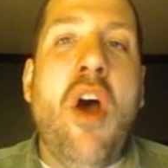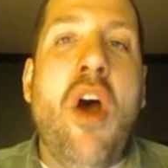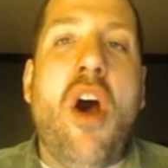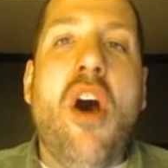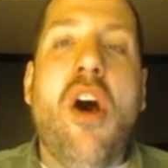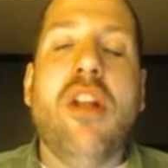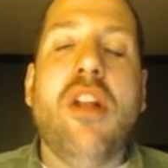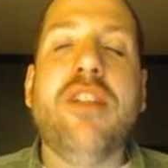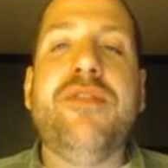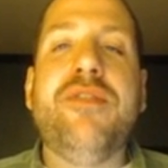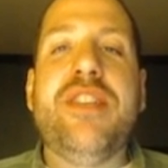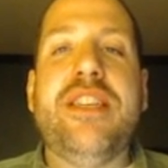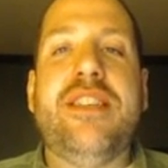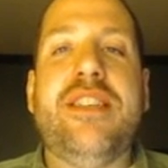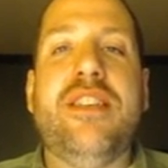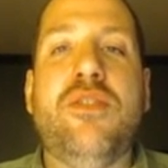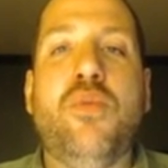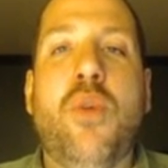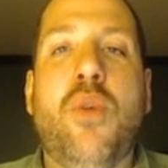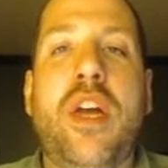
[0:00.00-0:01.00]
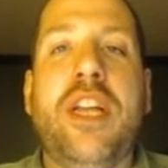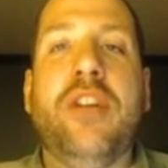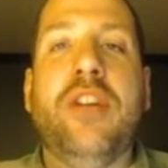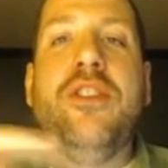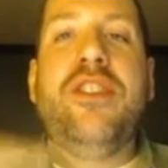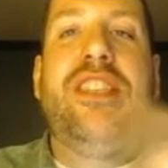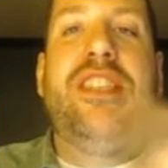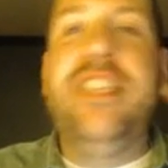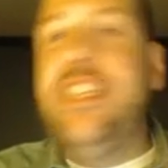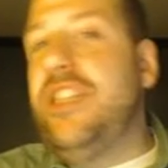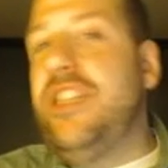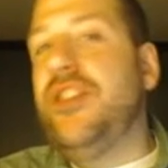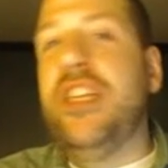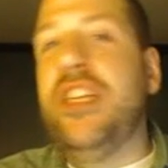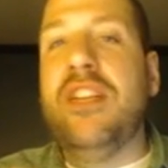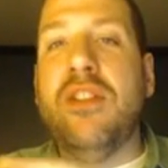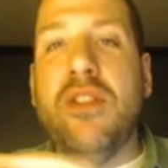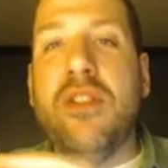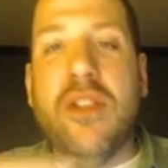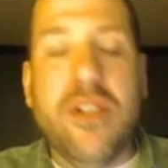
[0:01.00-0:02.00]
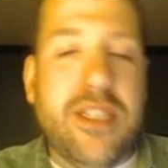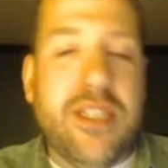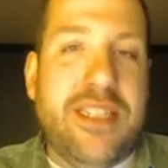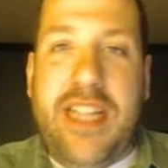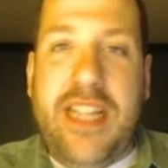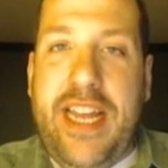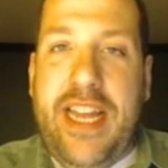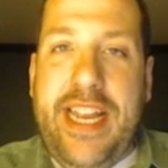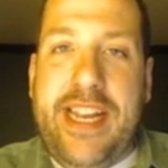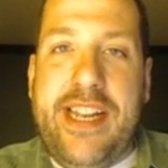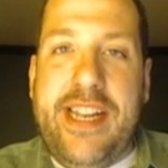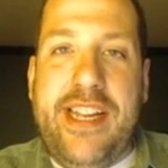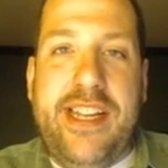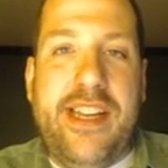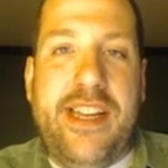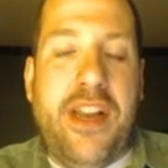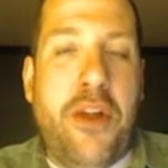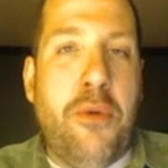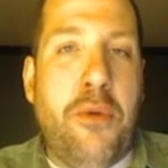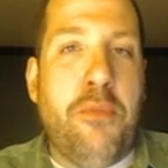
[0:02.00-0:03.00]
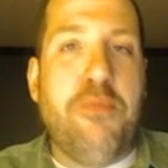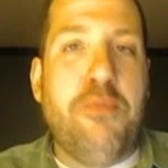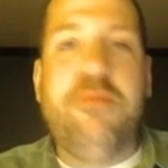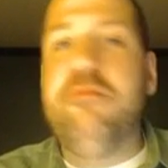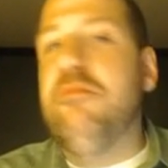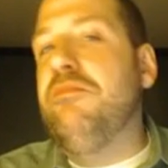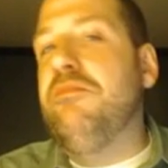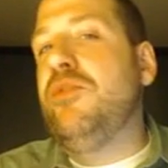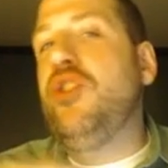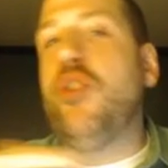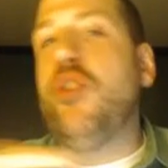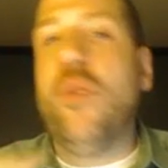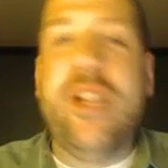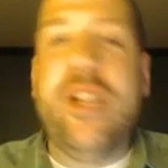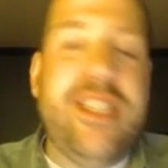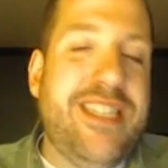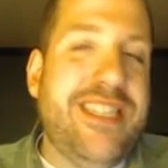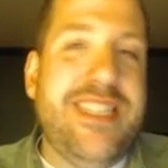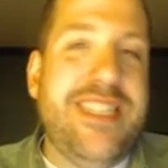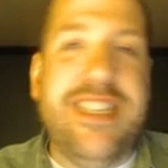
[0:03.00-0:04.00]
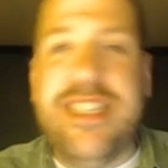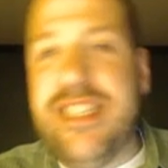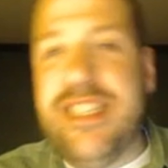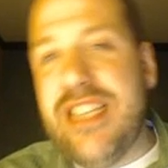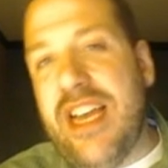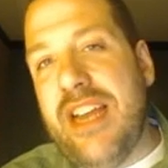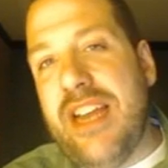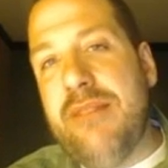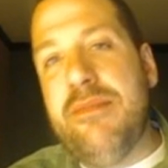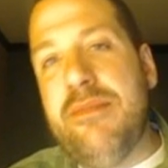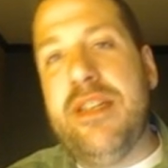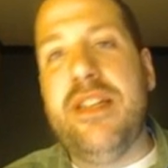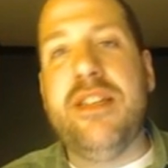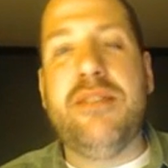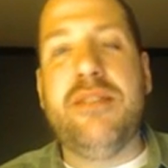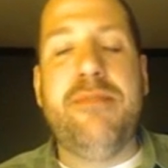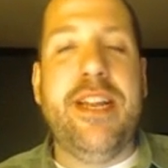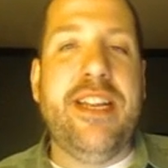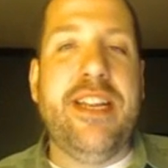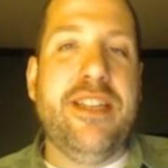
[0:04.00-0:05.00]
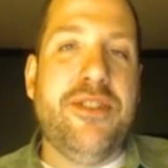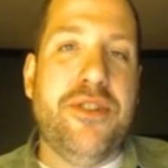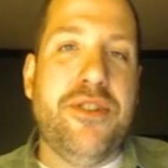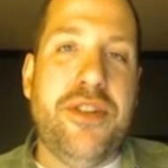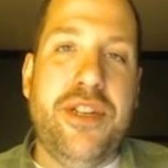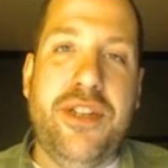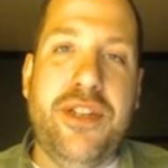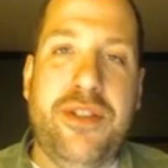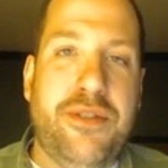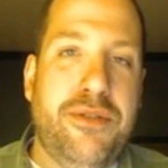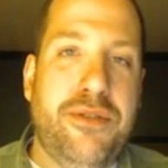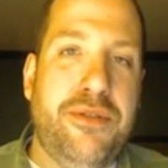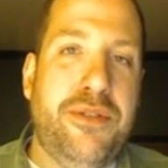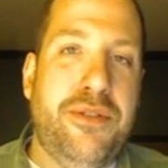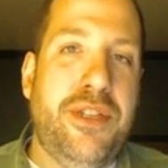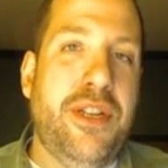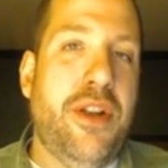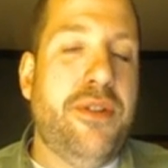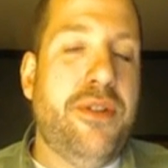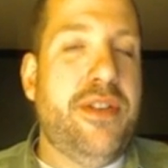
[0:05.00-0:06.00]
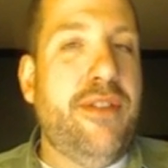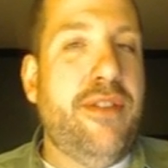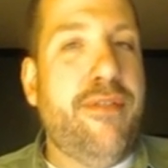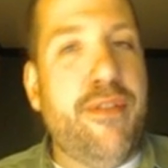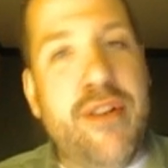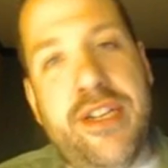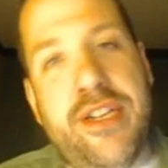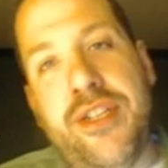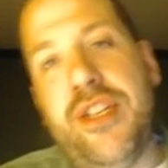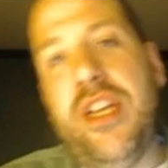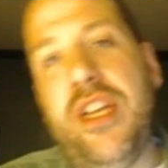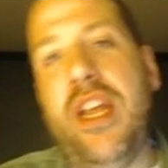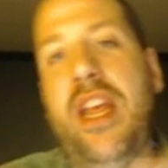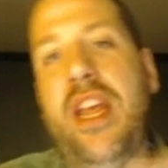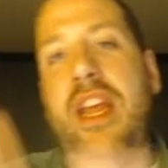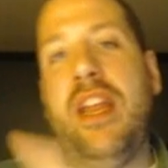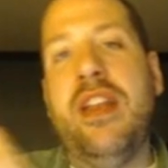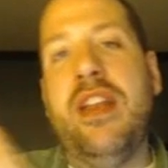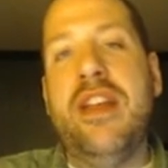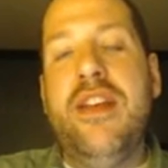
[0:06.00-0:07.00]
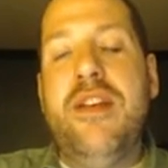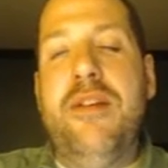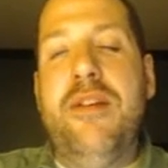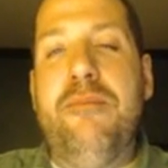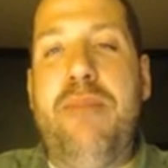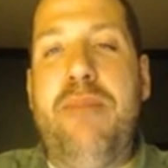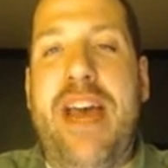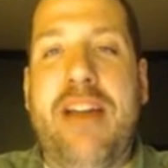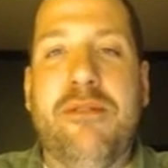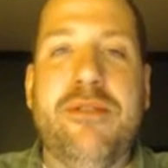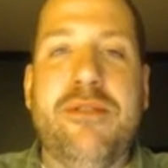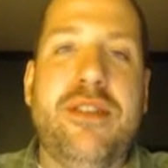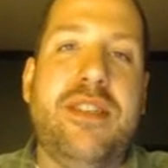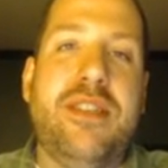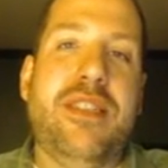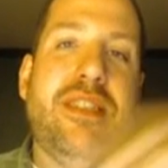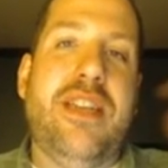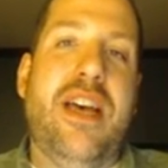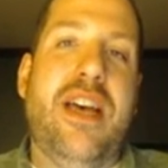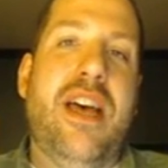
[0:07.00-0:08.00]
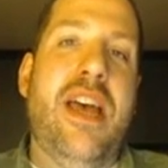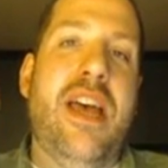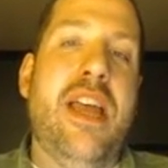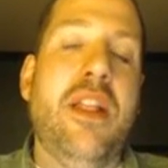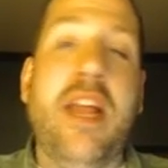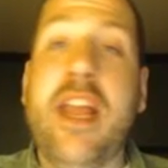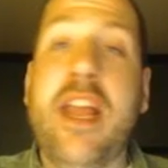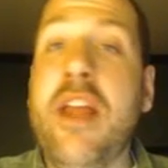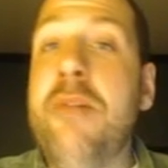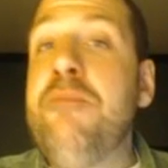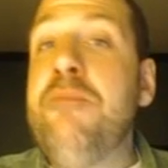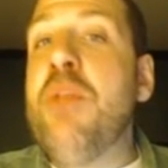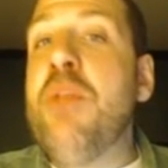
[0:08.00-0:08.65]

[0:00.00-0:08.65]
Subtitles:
All of this is what good teaching looks like, choices and assignments, making sure you differentiate, backwards design, like